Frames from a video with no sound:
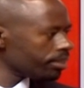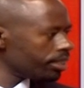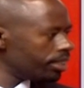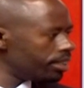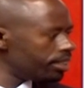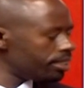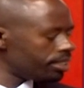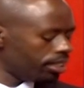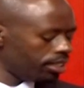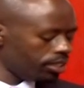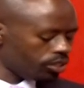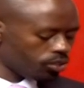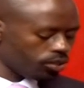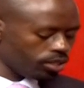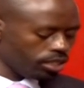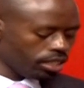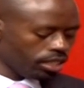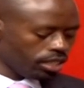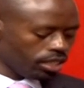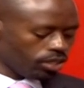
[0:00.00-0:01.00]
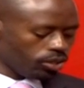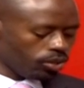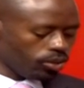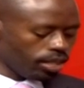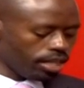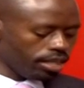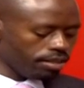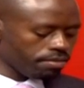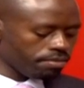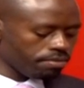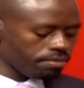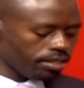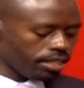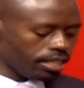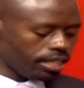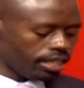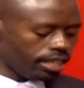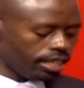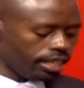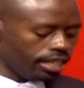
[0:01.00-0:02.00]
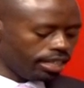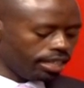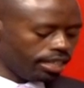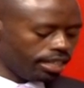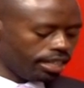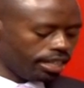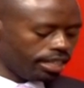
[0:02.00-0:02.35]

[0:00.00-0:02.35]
there's a history. You have a,